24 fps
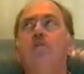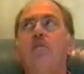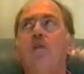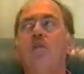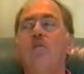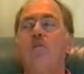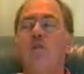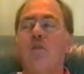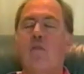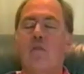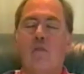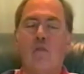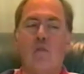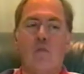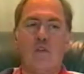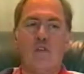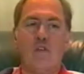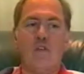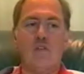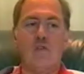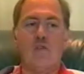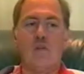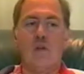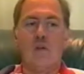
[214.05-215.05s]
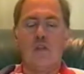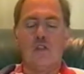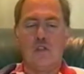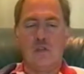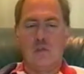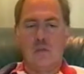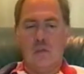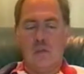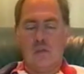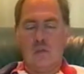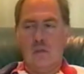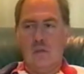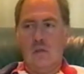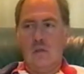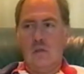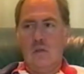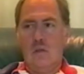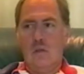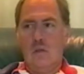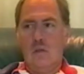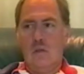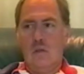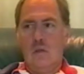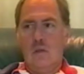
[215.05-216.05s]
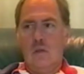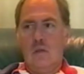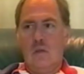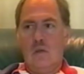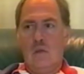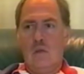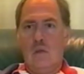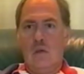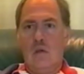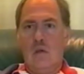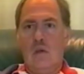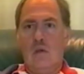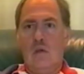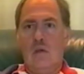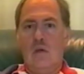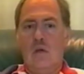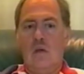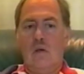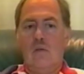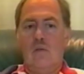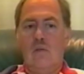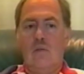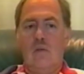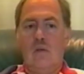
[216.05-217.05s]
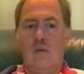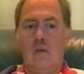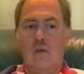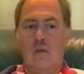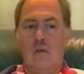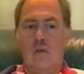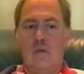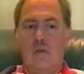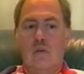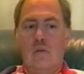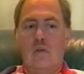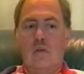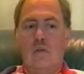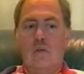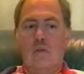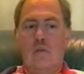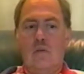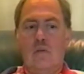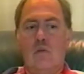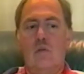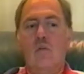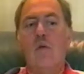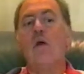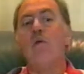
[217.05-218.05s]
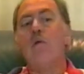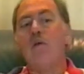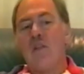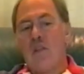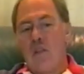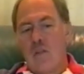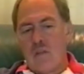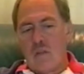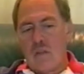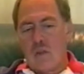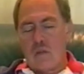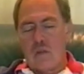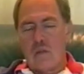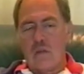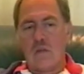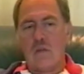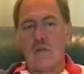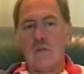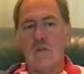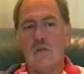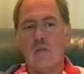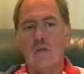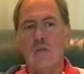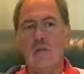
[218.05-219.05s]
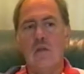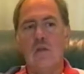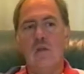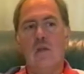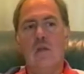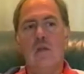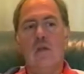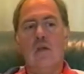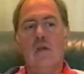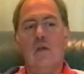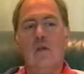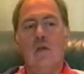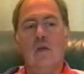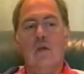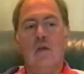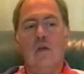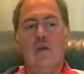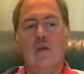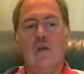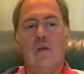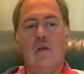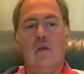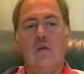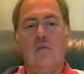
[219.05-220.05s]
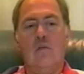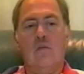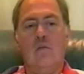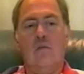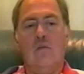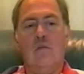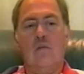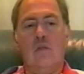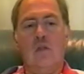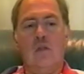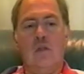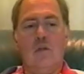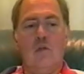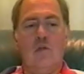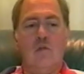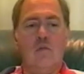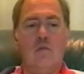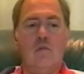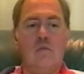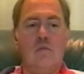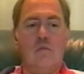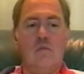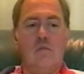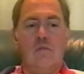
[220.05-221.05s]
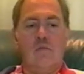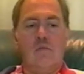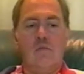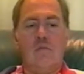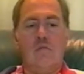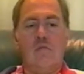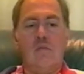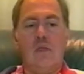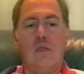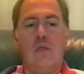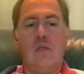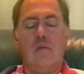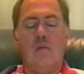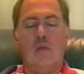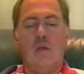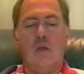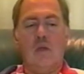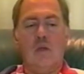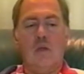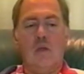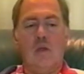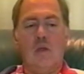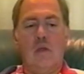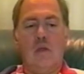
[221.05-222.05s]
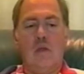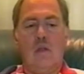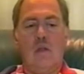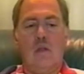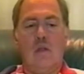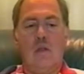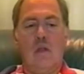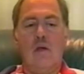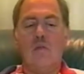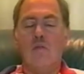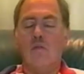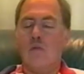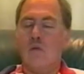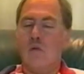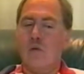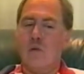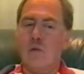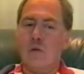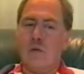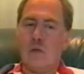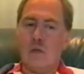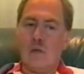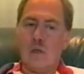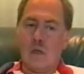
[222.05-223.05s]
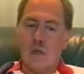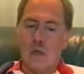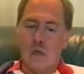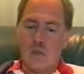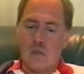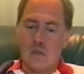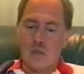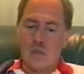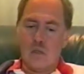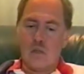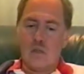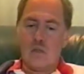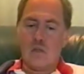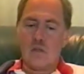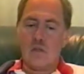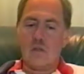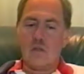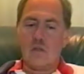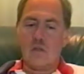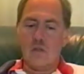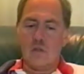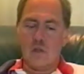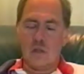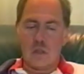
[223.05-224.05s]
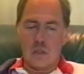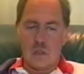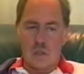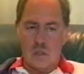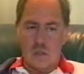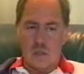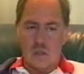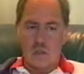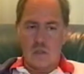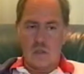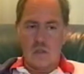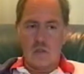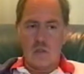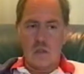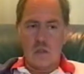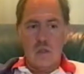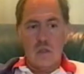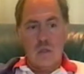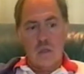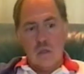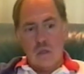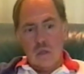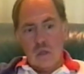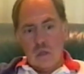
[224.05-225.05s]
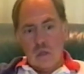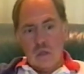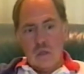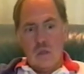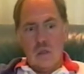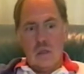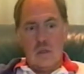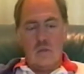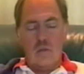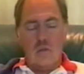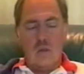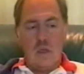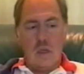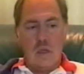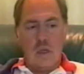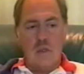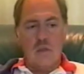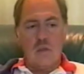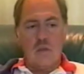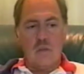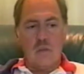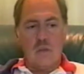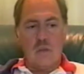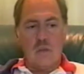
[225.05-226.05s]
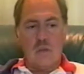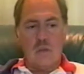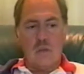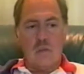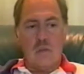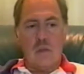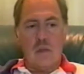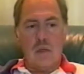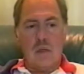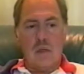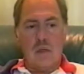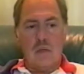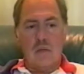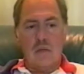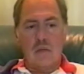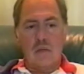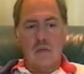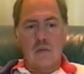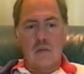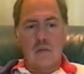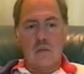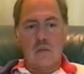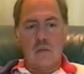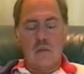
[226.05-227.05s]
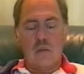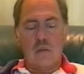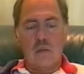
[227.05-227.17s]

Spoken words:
somewhat of a restructuring of the way we did things. You know, becoming a lot more conscious, cost-conscious than we had to be in the past.